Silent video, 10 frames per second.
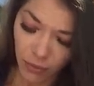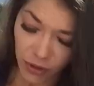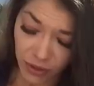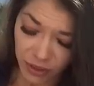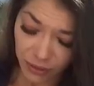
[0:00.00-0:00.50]

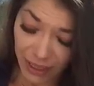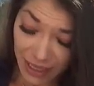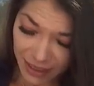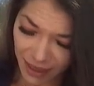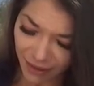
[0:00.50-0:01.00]
what you can do
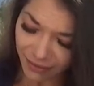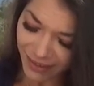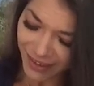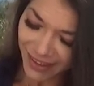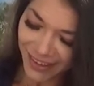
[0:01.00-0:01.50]
less of,
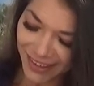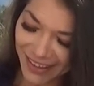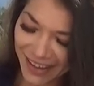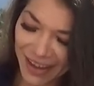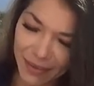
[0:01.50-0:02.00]

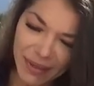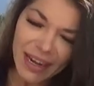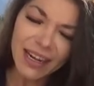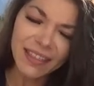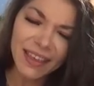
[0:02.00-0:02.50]
and
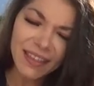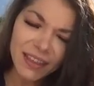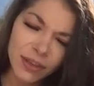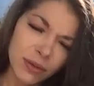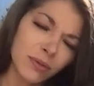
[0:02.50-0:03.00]
anything
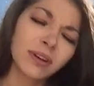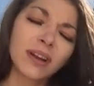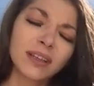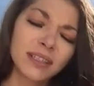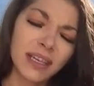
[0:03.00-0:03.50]
that you are
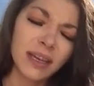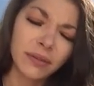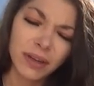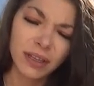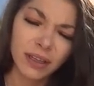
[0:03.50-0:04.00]
not seeing.
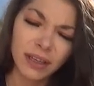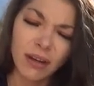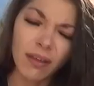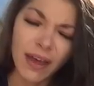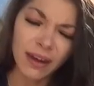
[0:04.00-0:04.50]
We're going to look at
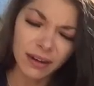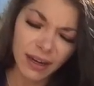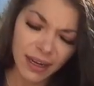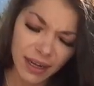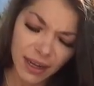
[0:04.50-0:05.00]
all that, all
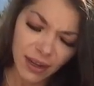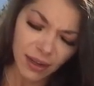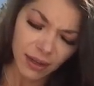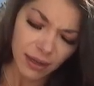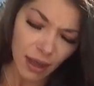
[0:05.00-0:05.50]
right?
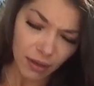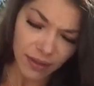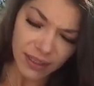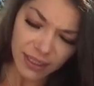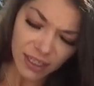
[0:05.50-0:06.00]
Now,
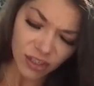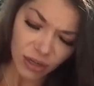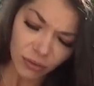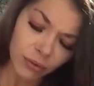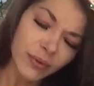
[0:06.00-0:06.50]
this is a
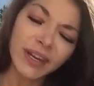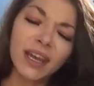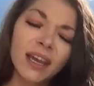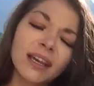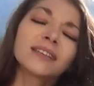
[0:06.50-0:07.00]
general
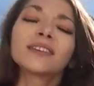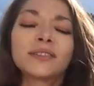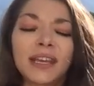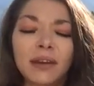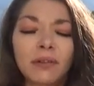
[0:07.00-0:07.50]
reading,
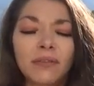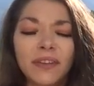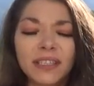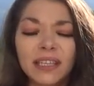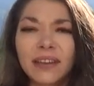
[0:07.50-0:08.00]
so take what
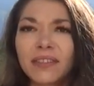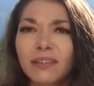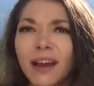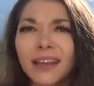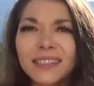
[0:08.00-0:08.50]
fits and leave the
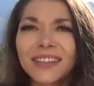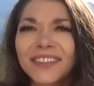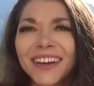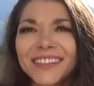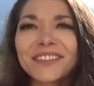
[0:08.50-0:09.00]
rest.
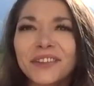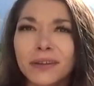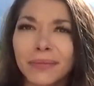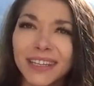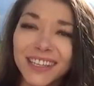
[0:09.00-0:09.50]
If you guys are new
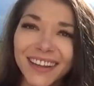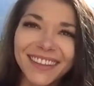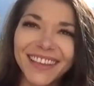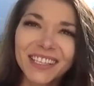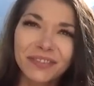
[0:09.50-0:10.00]
to my
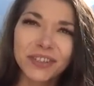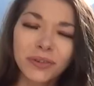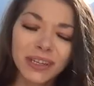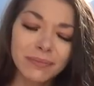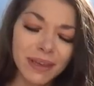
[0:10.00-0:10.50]
channel, thanks for
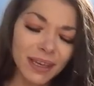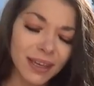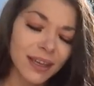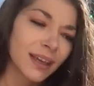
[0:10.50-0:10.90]
joining me.